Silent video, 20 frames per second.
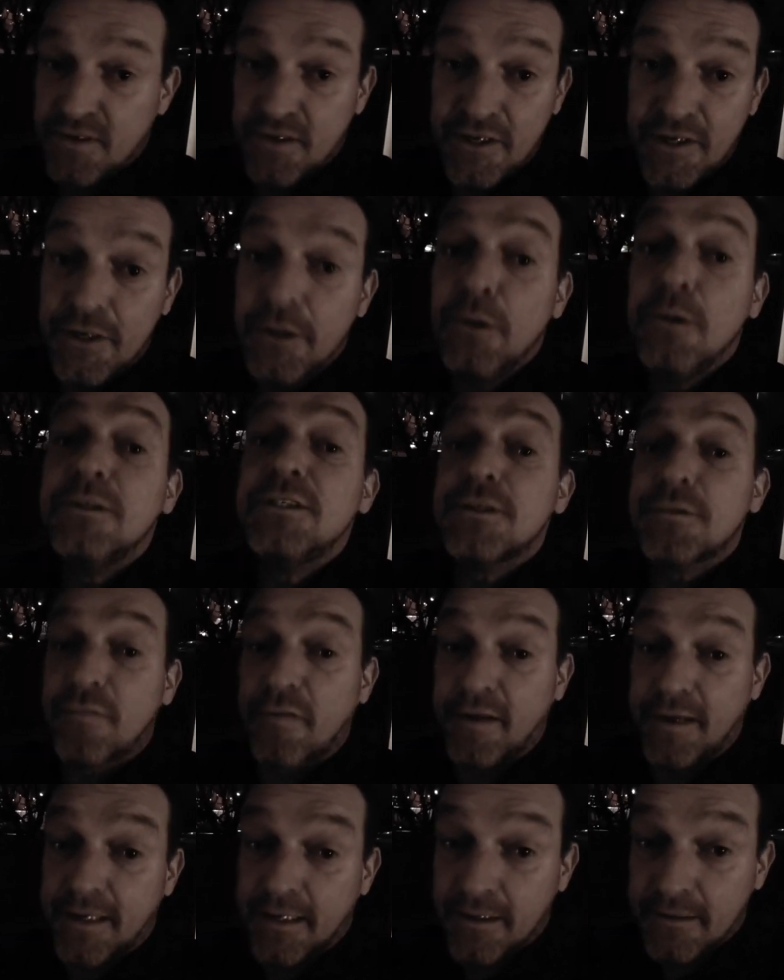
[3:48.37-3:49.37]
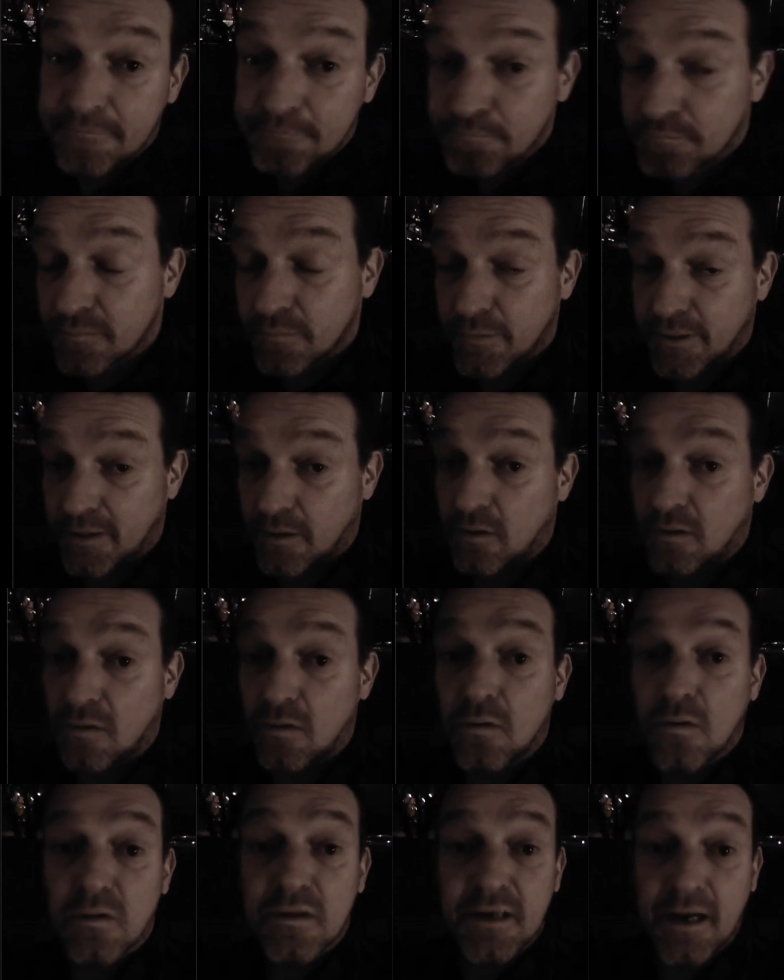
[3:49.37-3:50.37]
Huge thing with
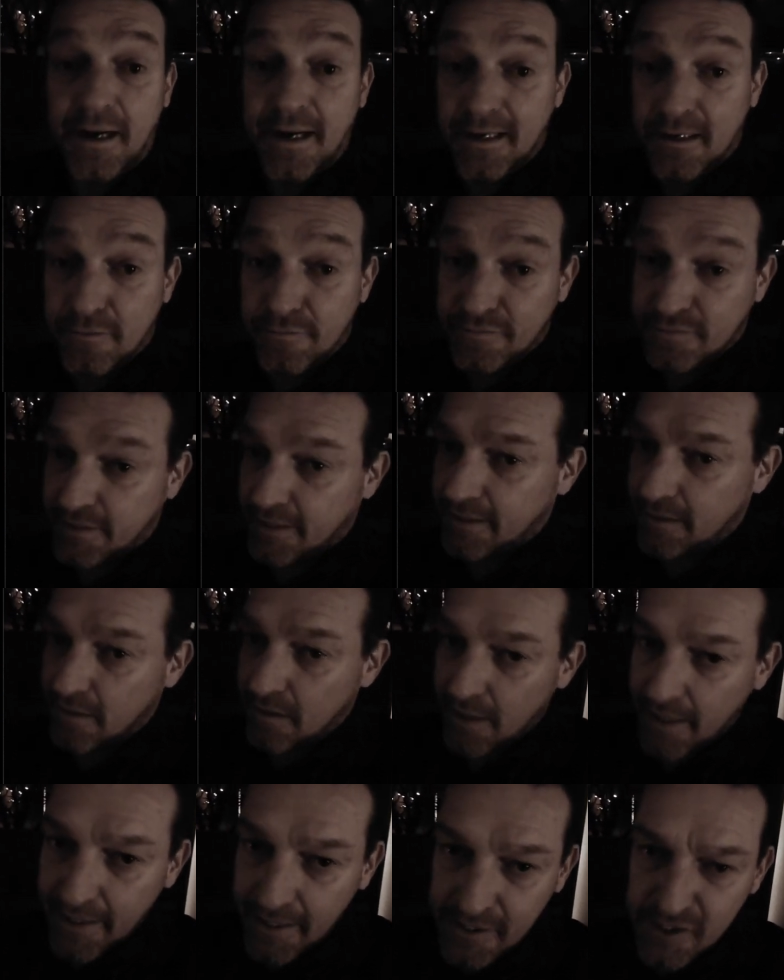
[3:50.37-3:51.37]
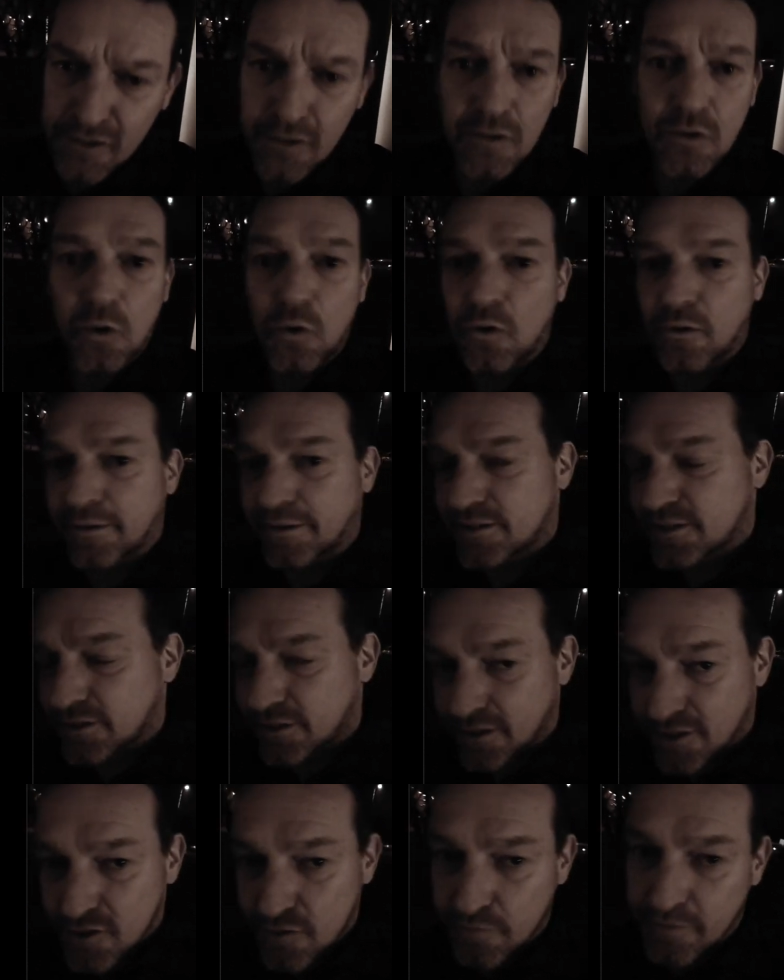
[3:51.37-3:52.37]
all kind of delays,
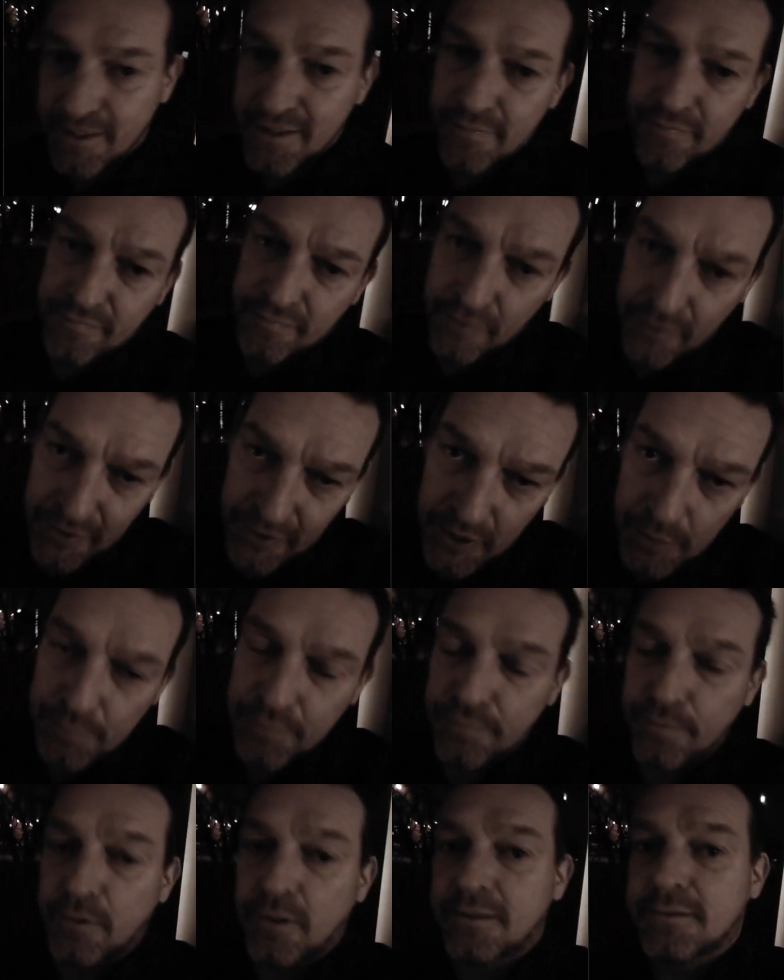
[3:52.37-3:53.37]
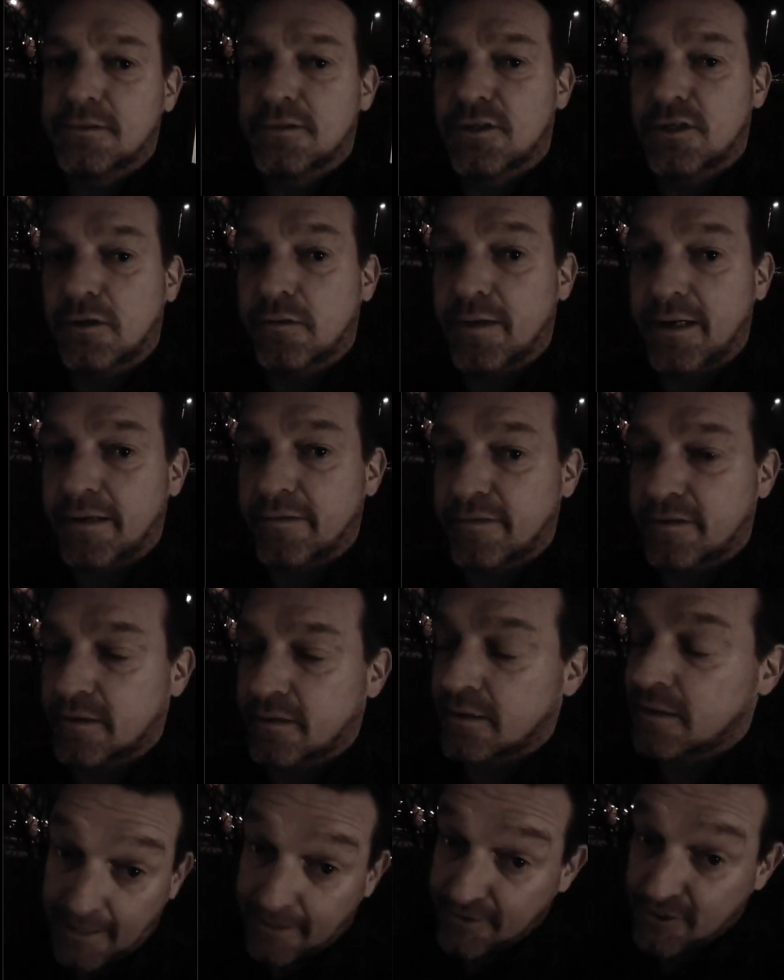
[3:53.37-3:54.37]
choruses, reverb,
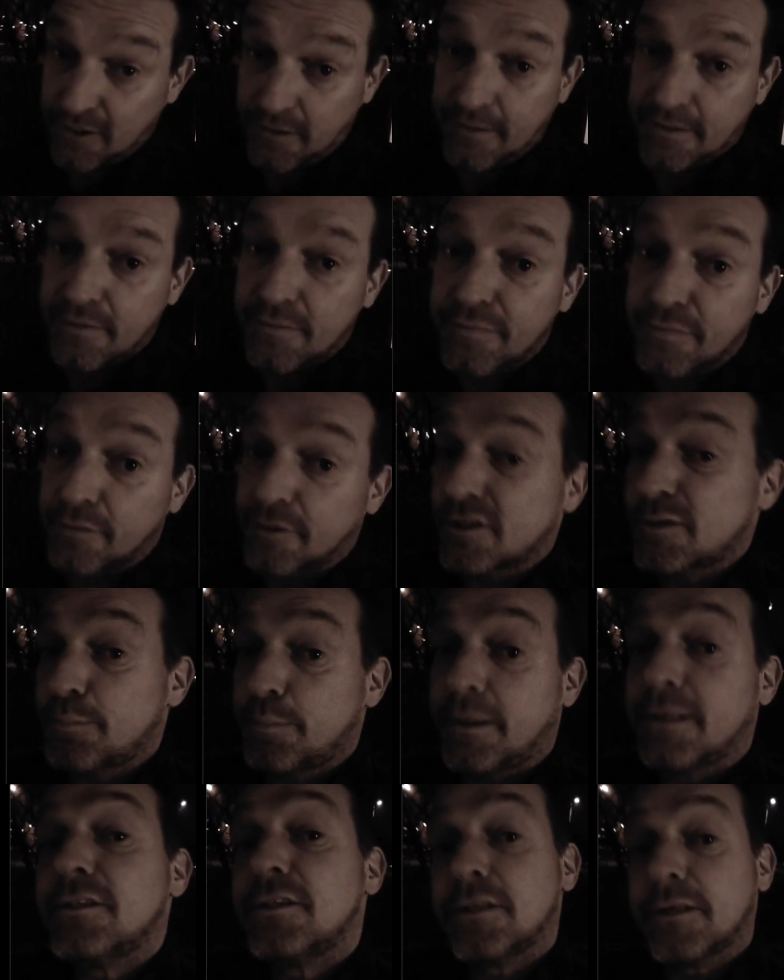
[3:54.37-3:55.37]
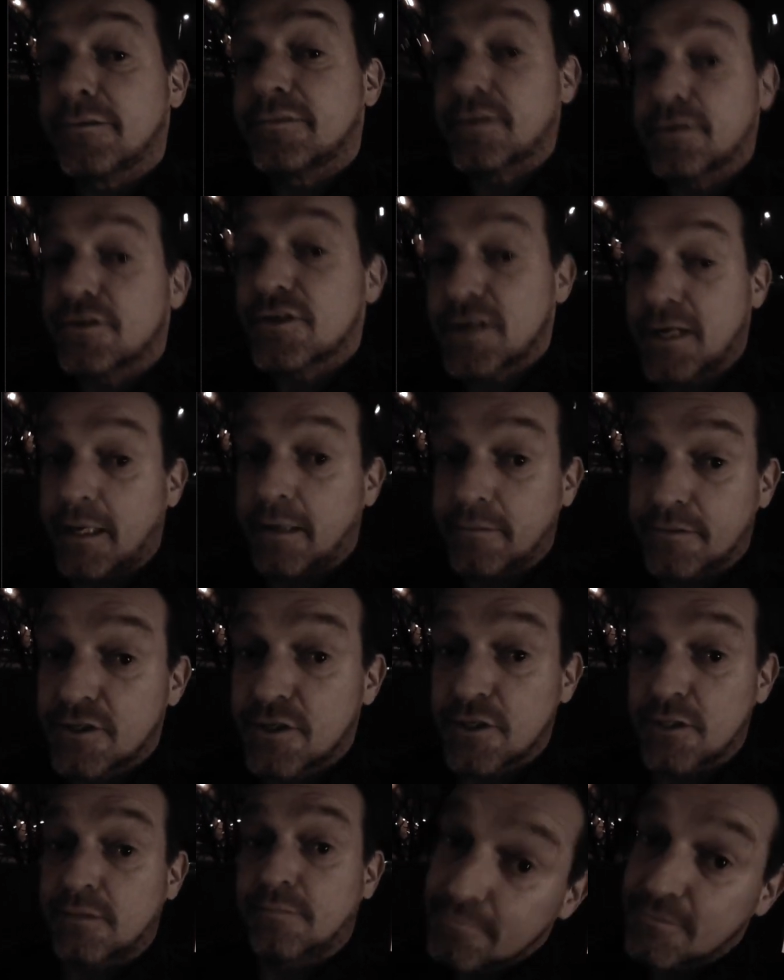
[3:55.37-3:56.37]
whatsoever. Actually the first pitch shifter
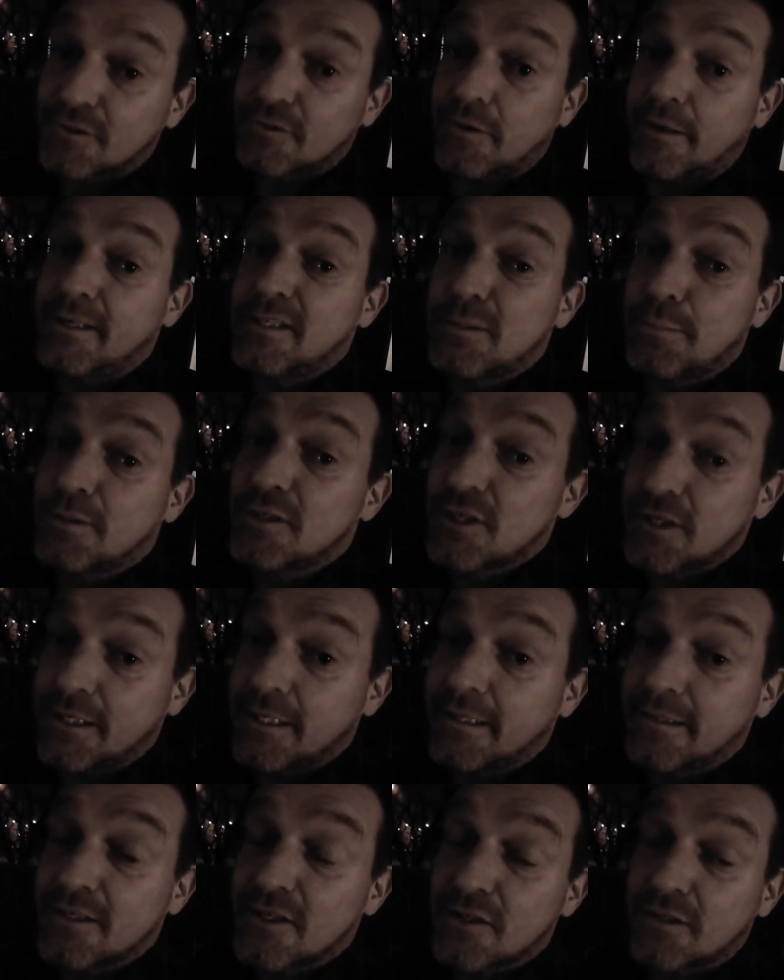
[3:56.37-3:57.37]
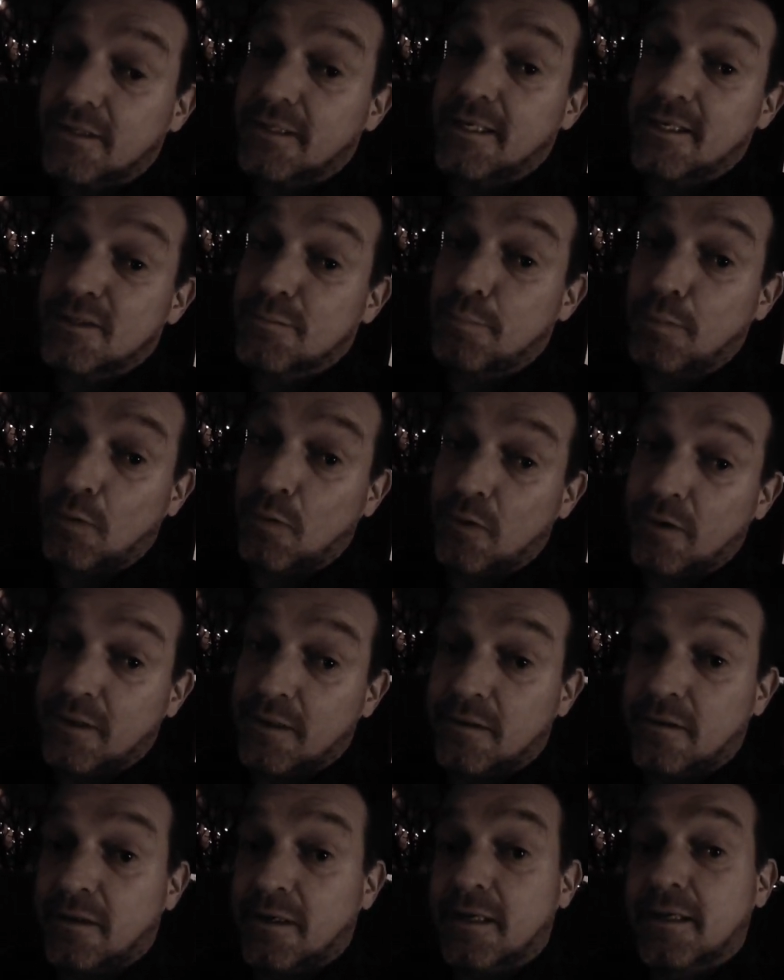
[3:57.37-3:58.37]
sounds. Strange Machines is
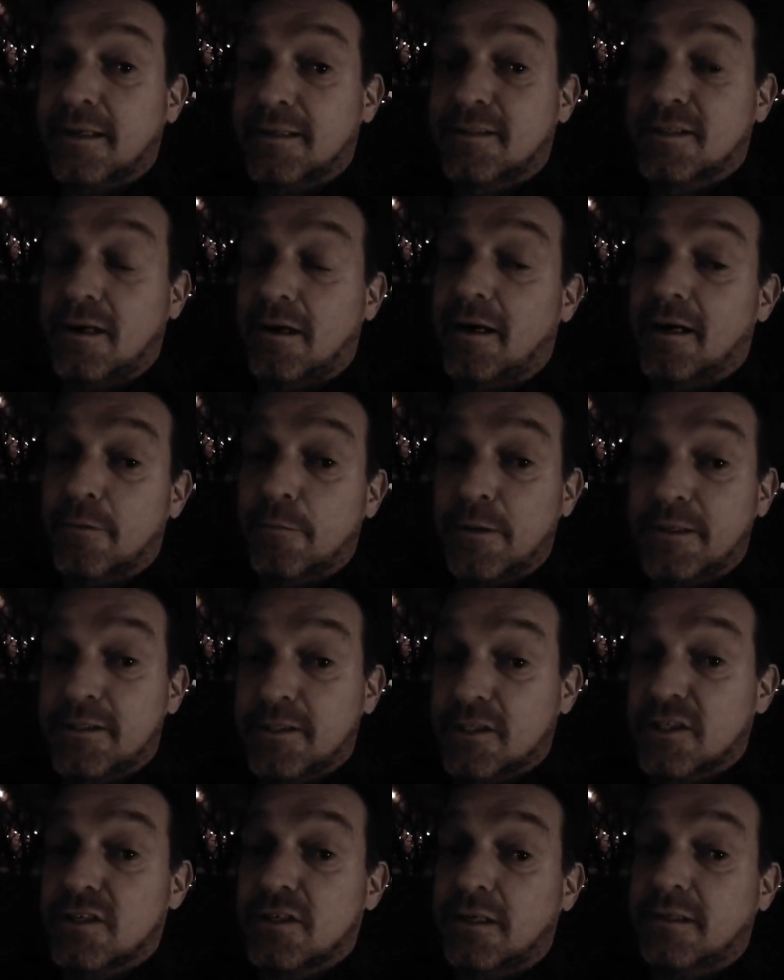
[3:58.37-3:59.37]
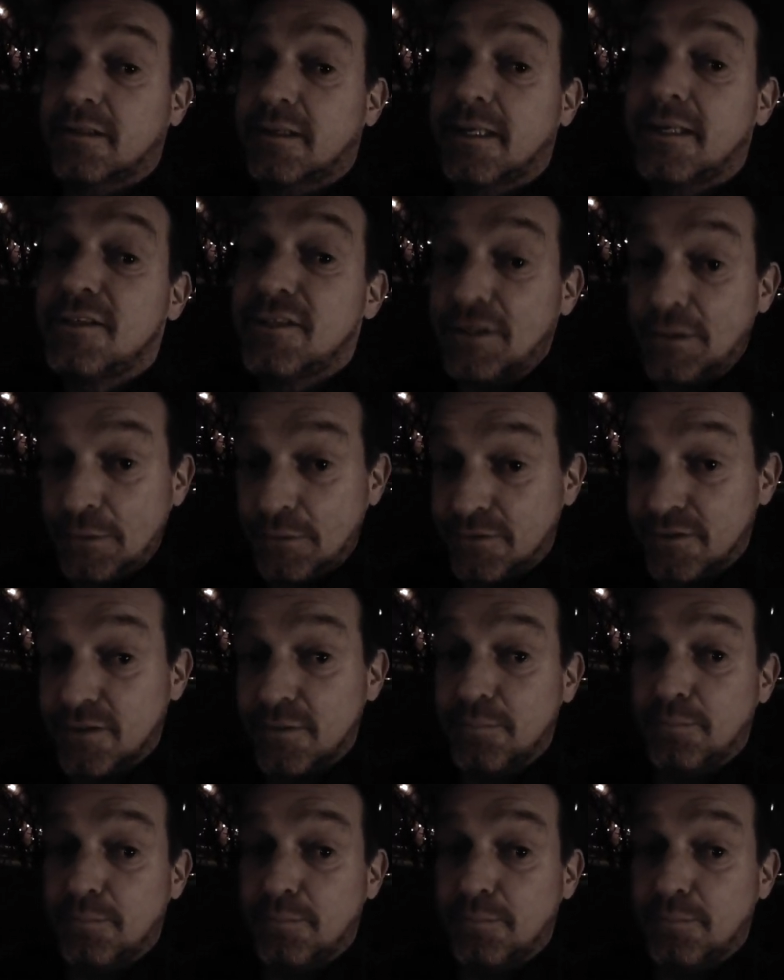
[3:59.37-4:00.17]
born on a guitar which is not detuned,